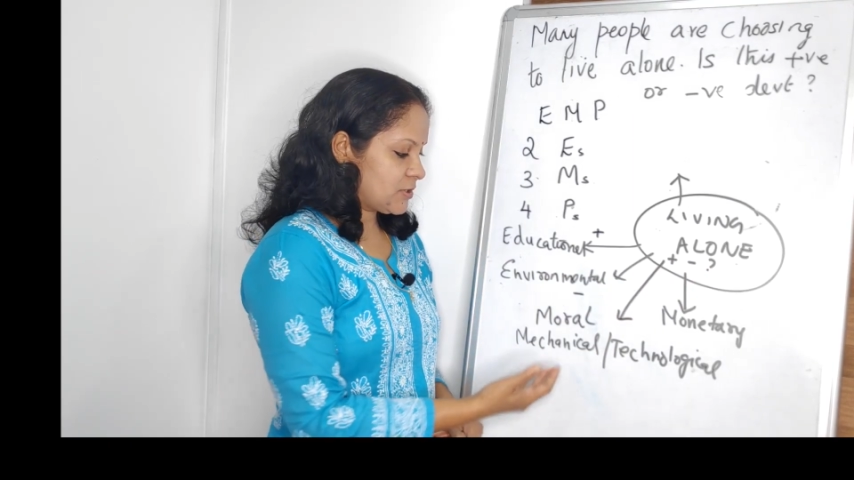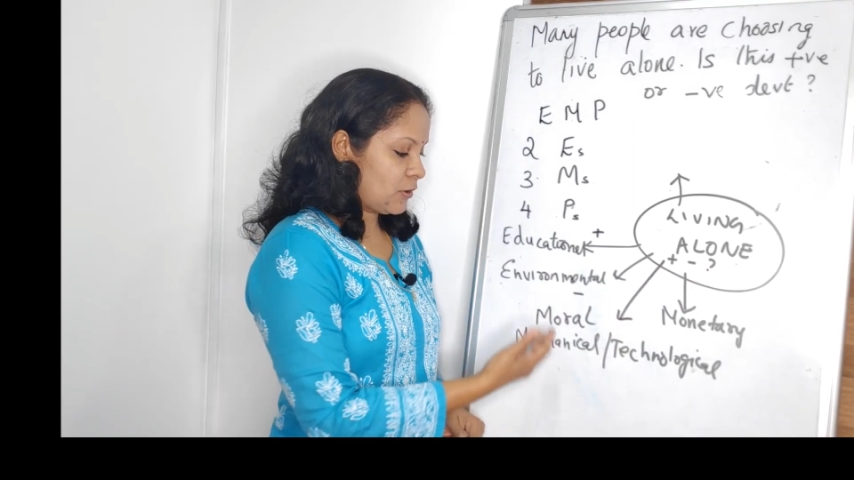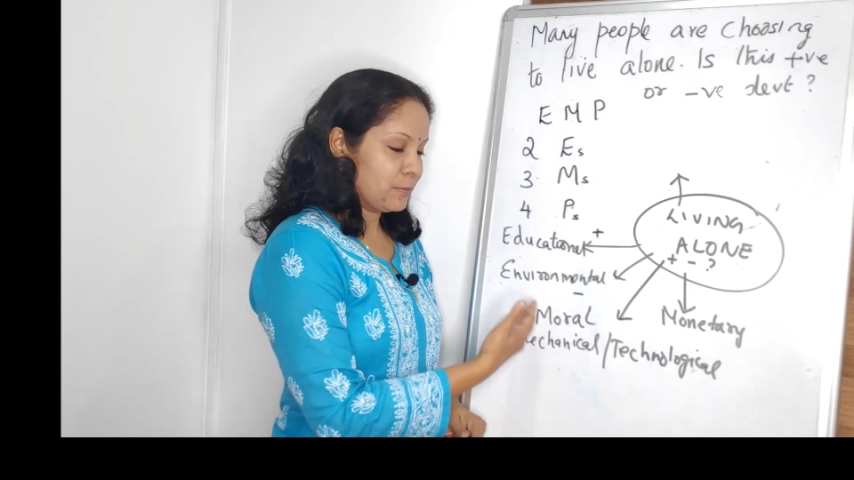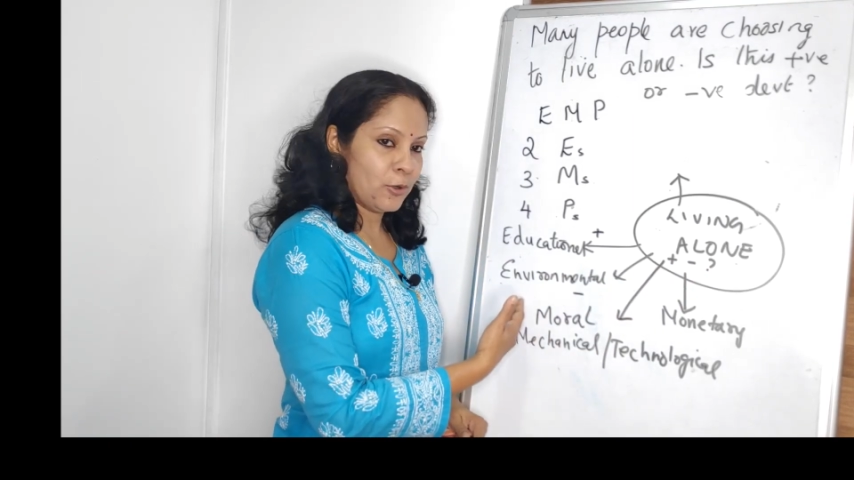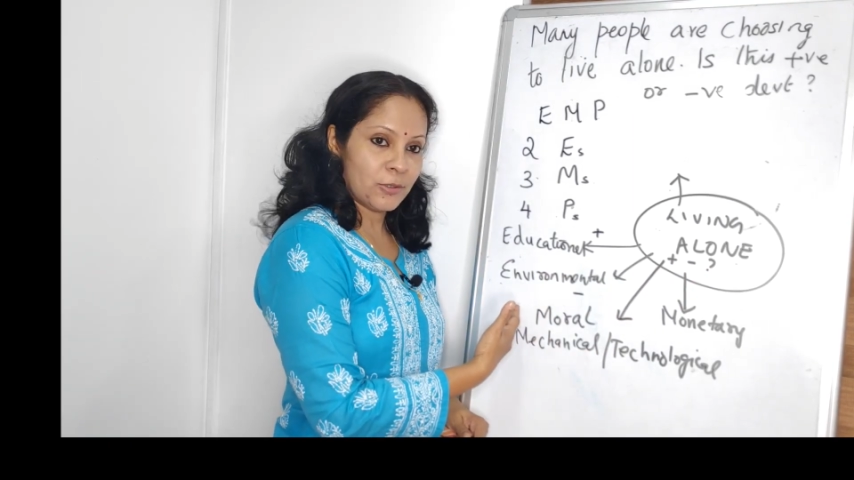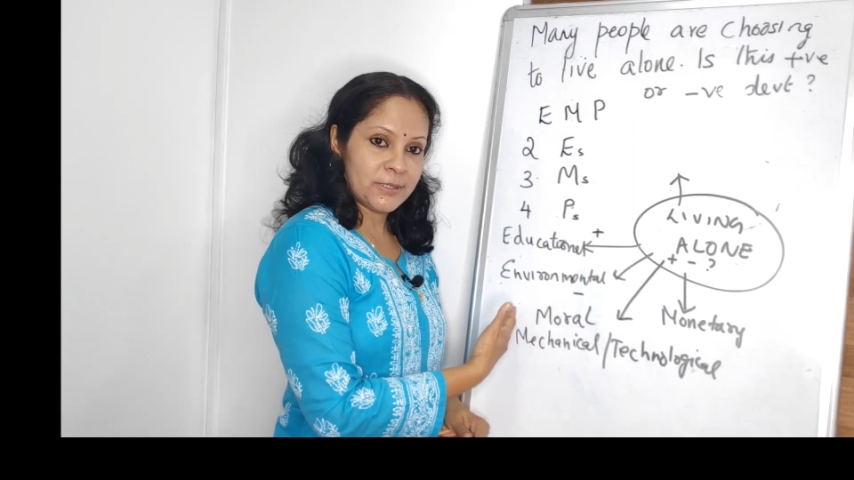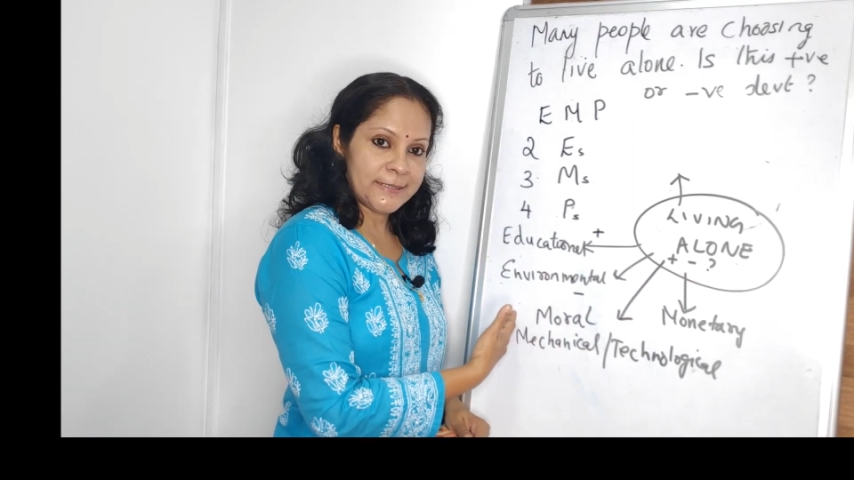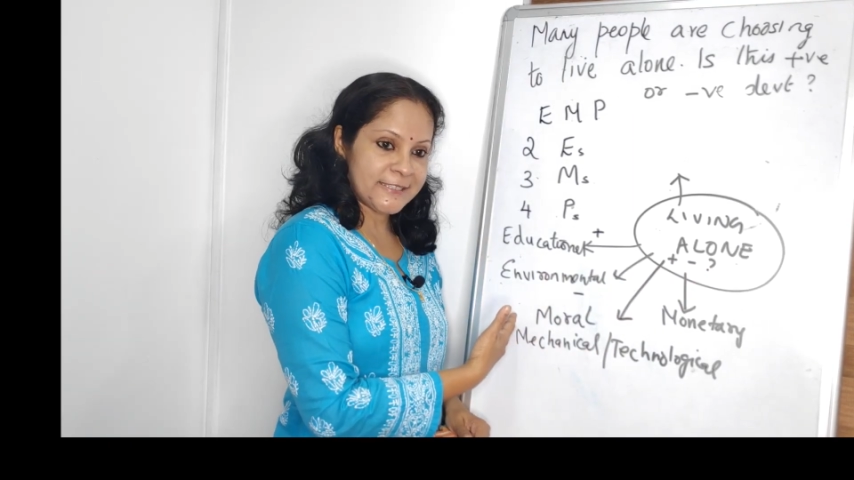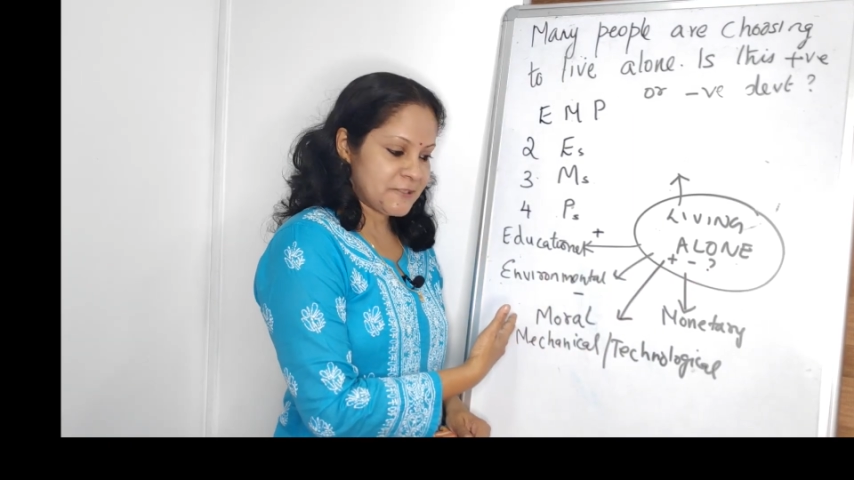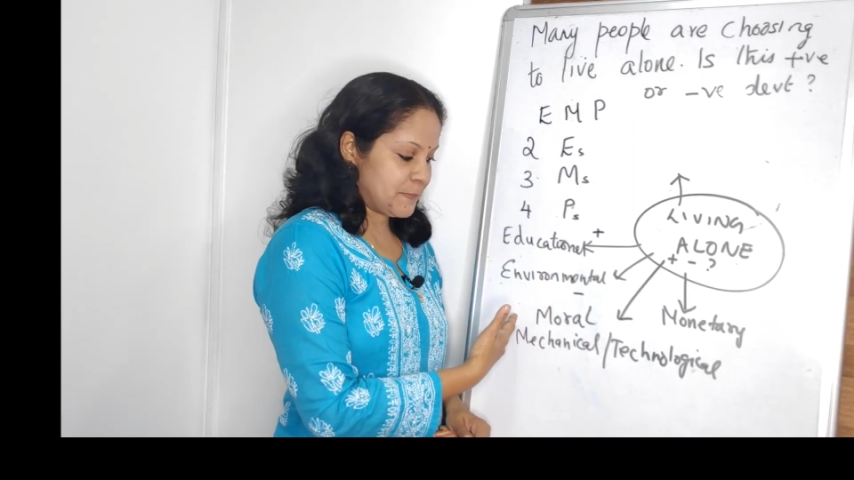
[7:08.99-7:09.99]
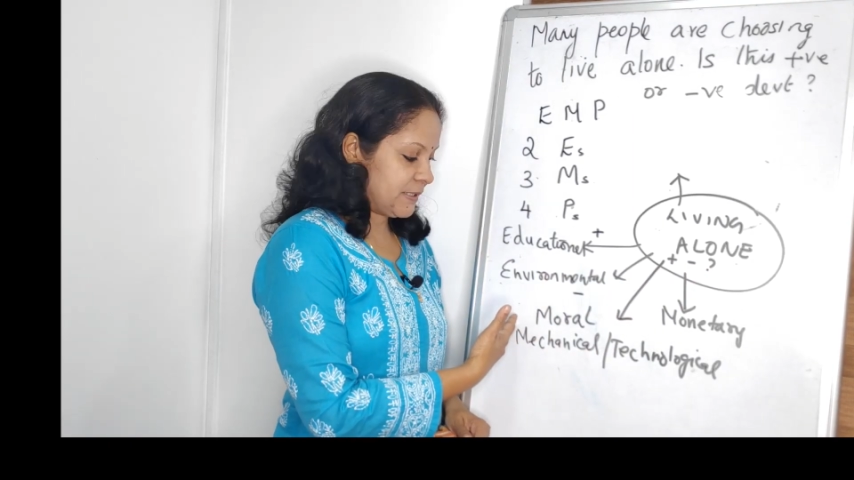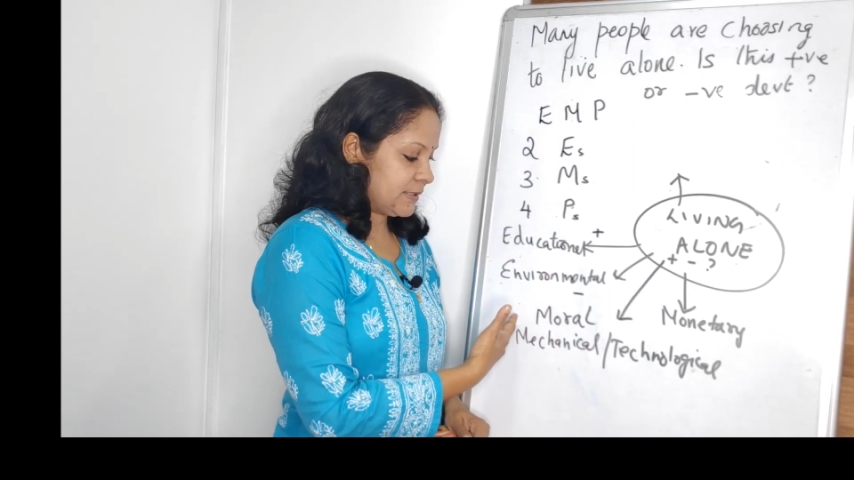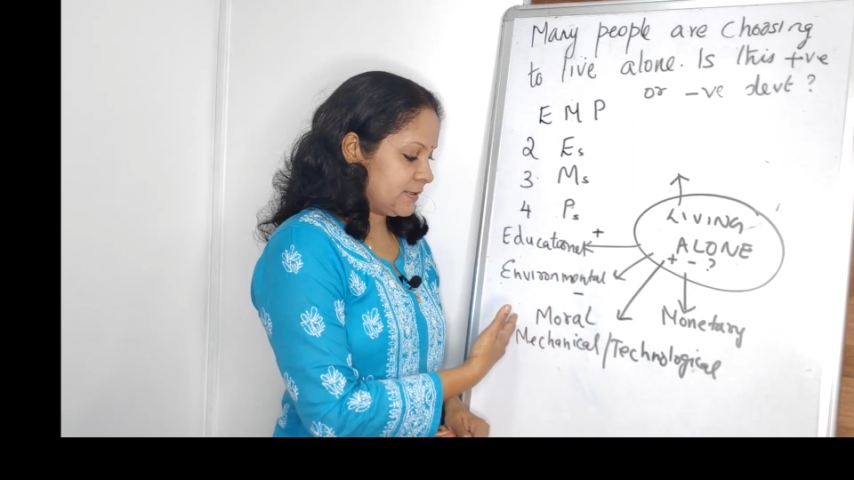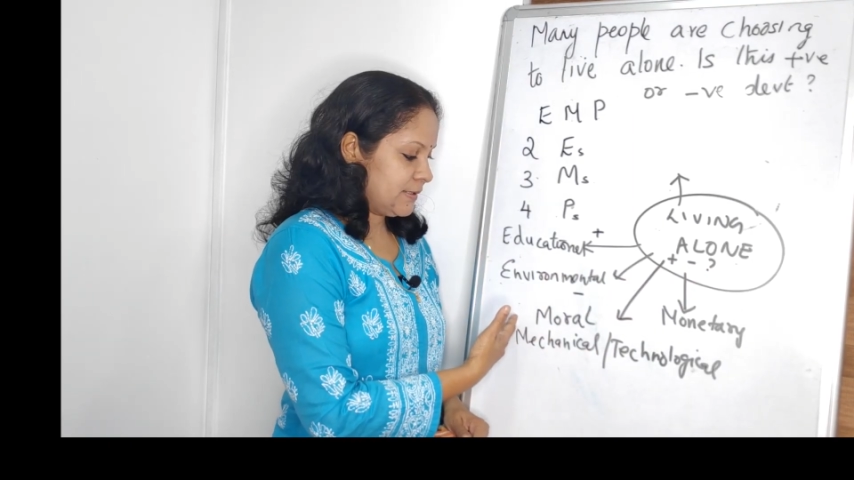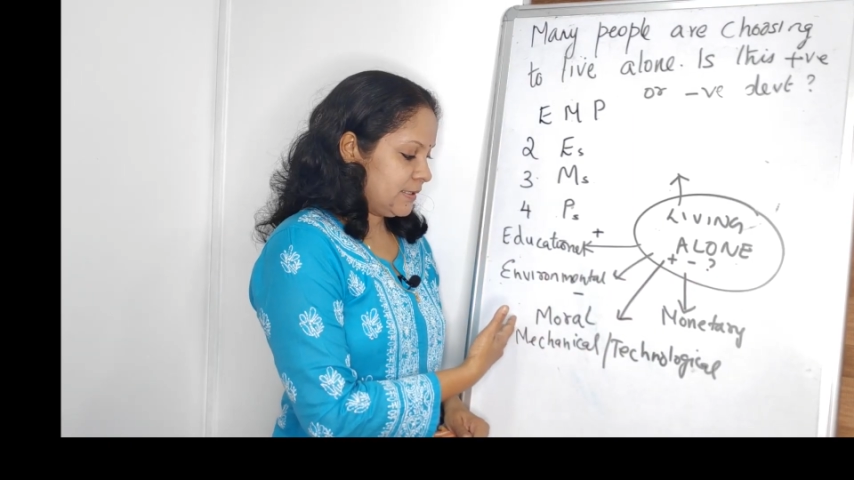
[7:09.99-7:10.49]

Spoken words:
on moral aspect,